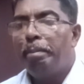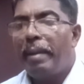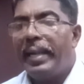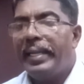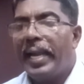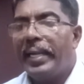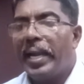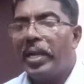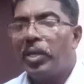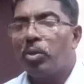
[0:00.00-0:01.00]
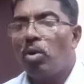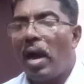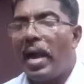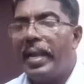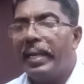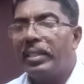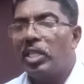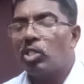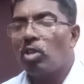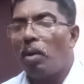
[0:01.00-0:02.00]
mandated to audit
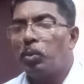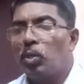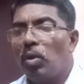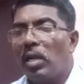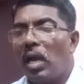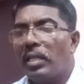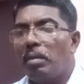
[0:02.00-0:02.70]
the software or